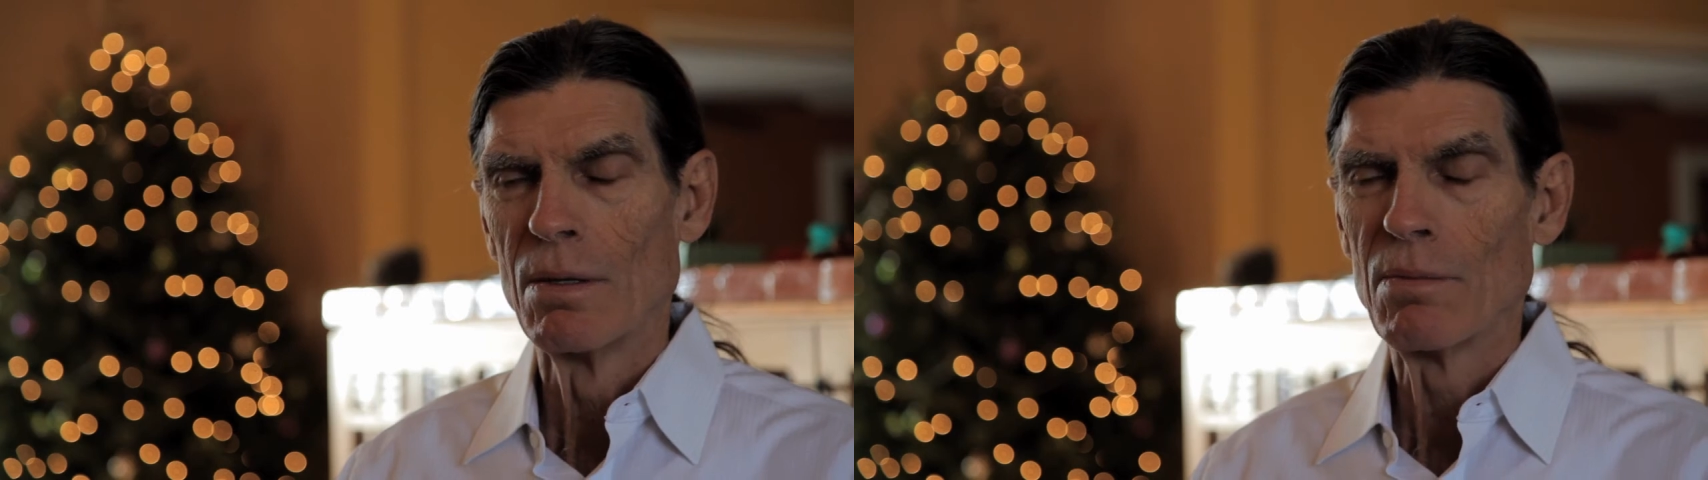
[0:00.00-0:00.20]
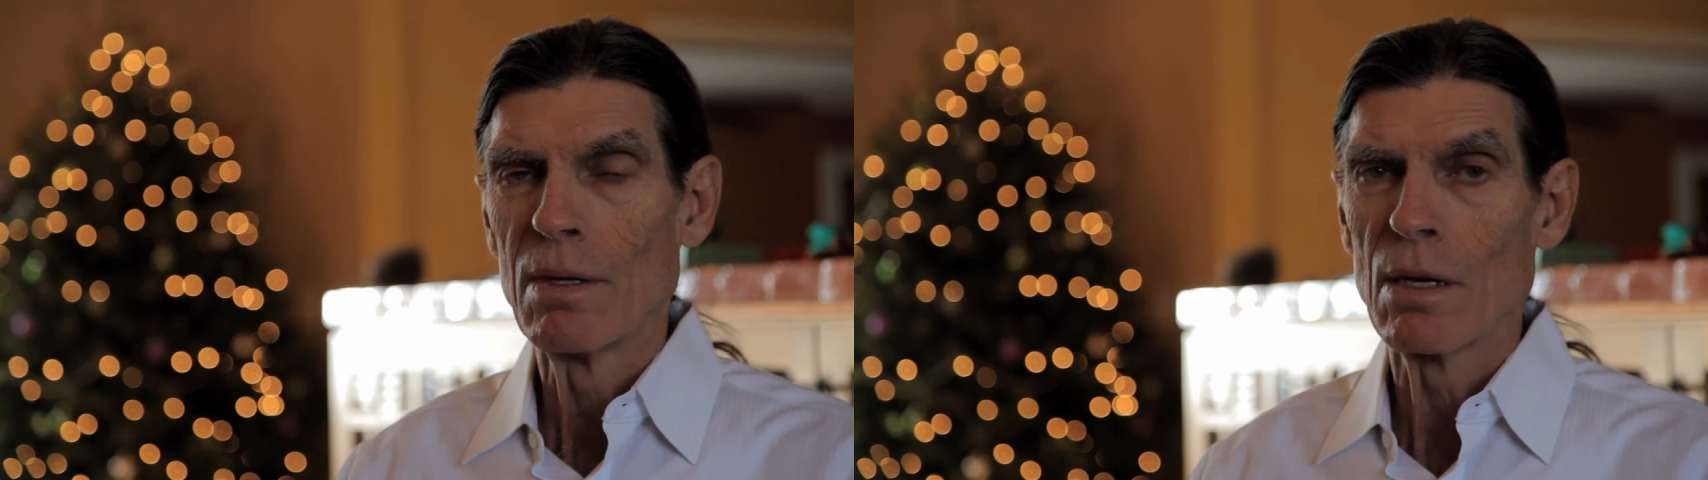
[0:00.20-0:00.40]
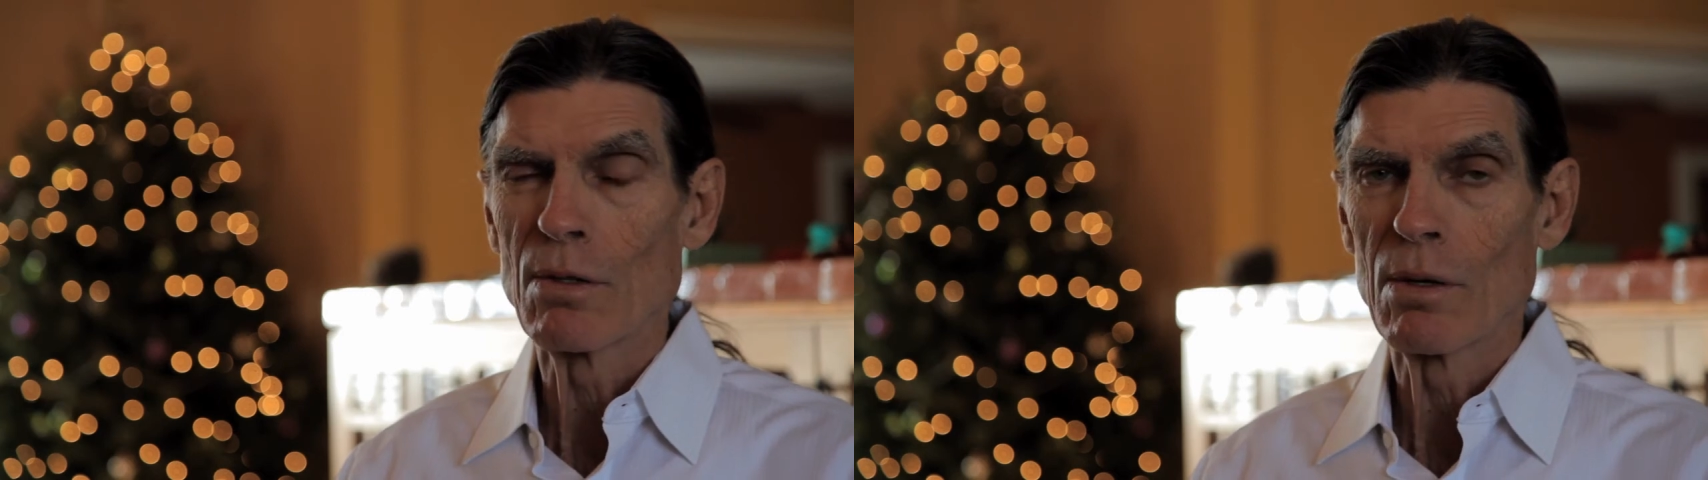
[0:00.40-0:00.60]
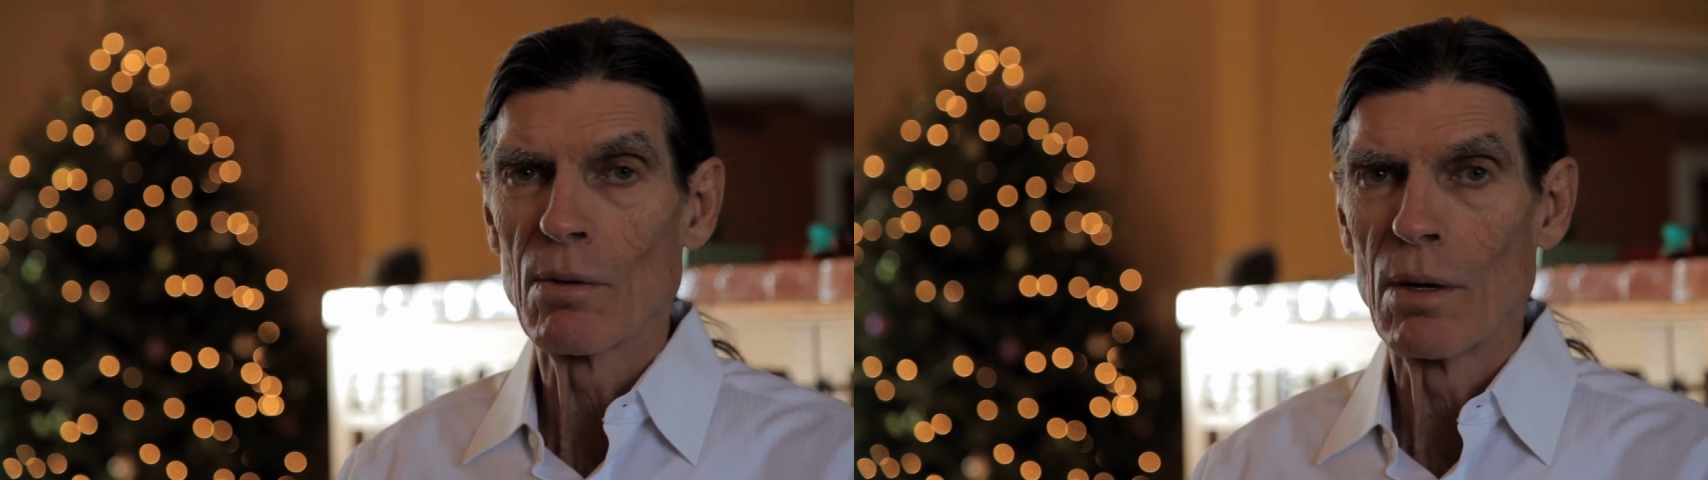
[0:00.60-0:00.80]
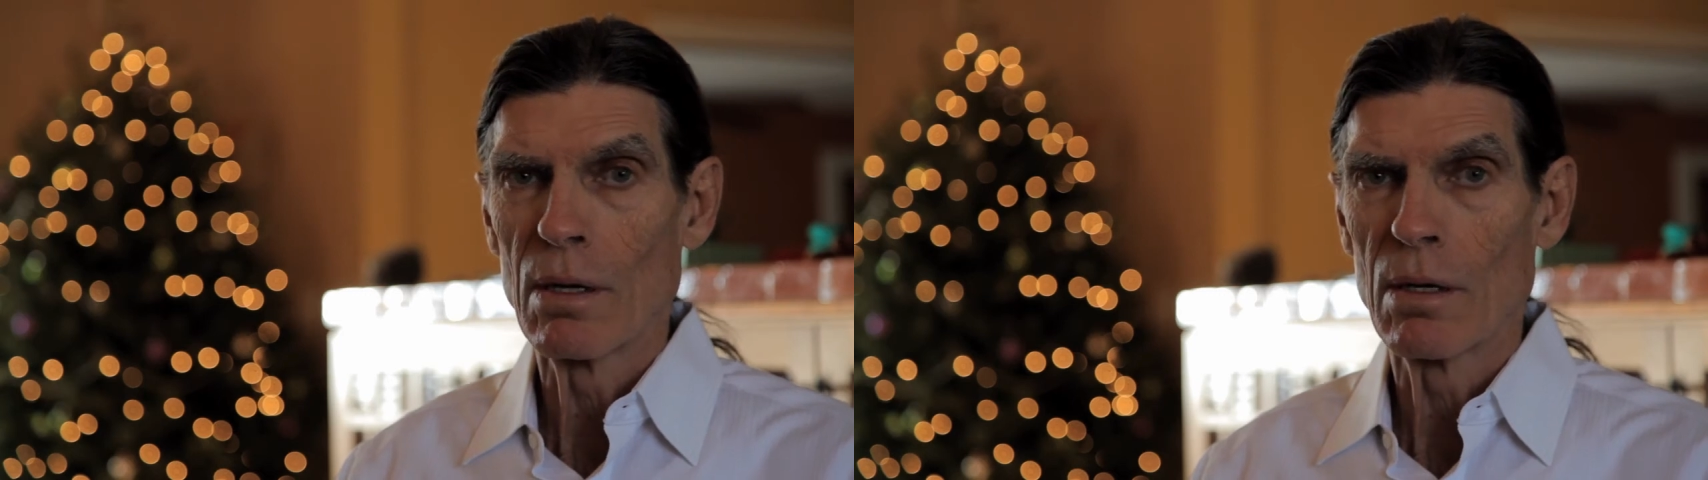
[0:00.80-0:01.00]
But that's a
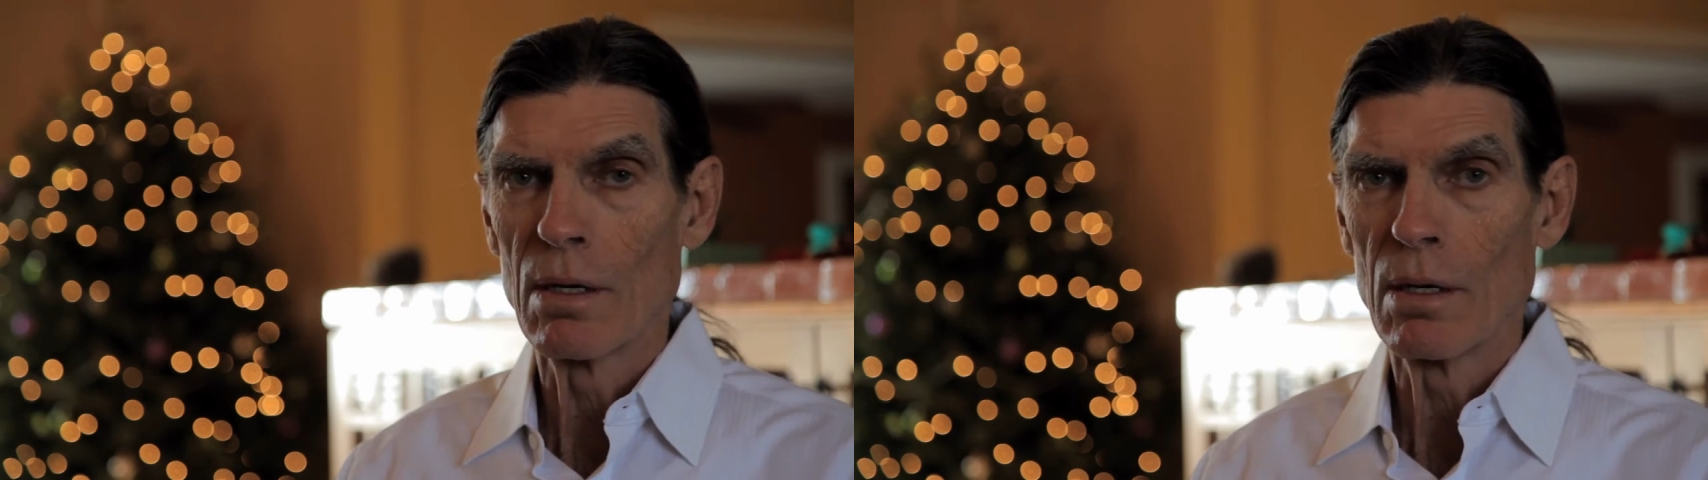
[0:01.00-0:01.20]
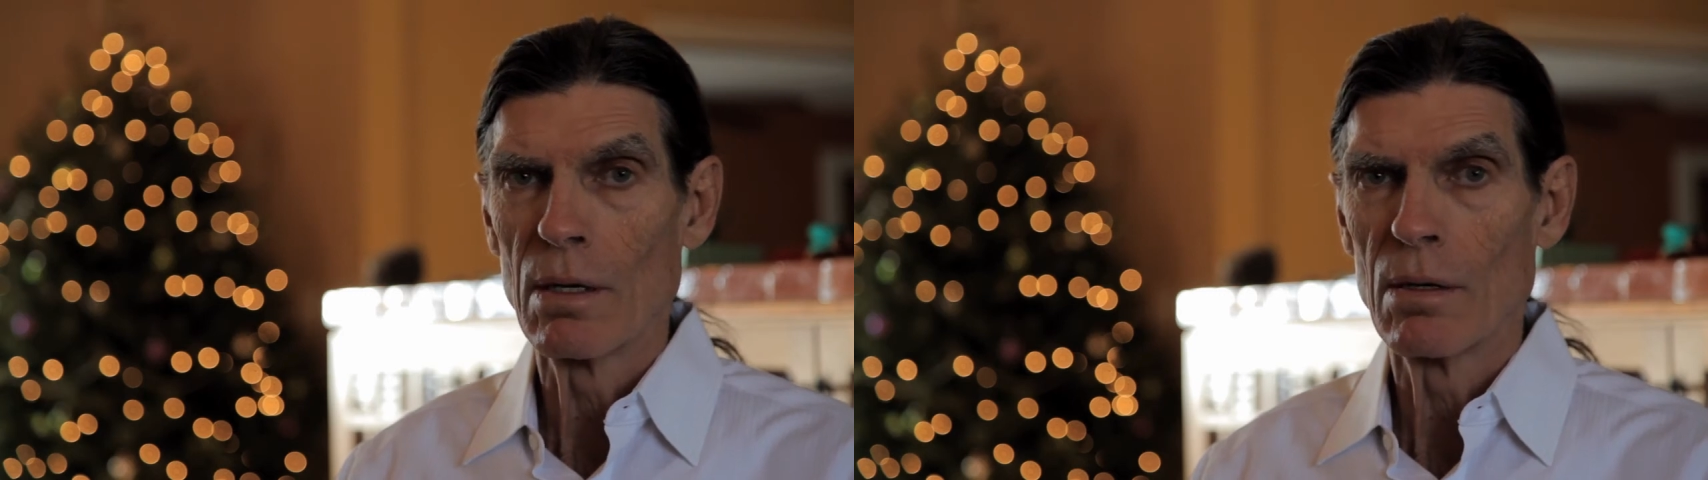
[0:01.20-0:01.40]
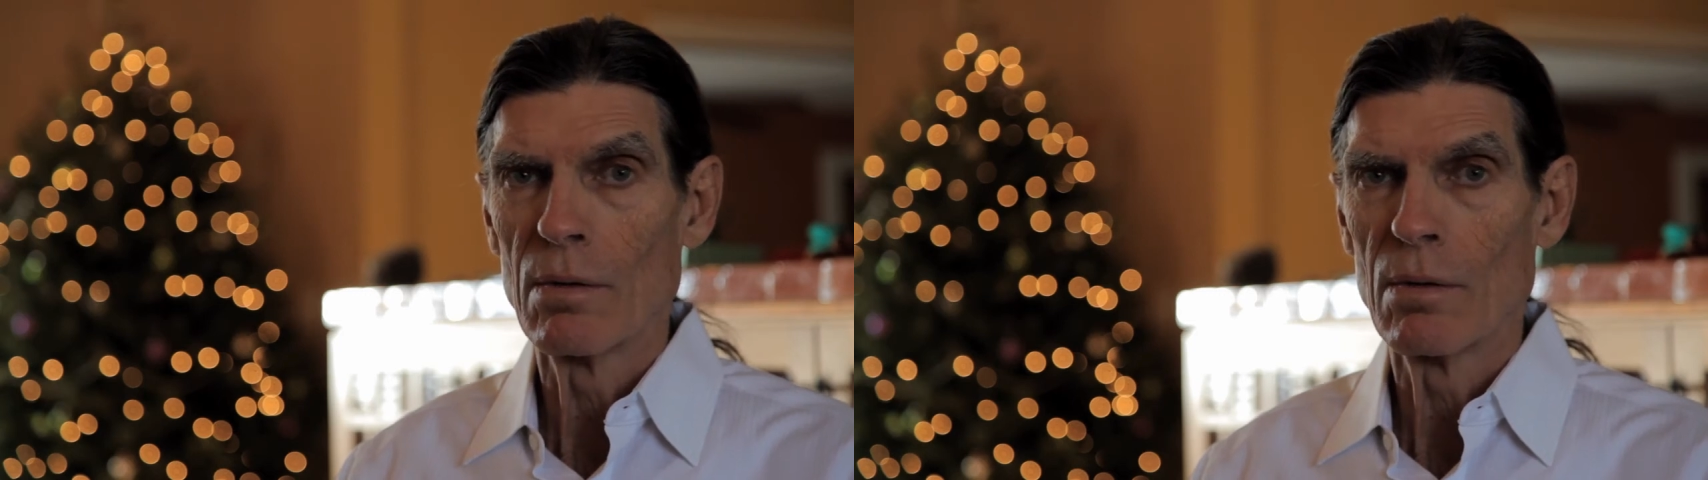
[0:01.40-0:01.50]
quality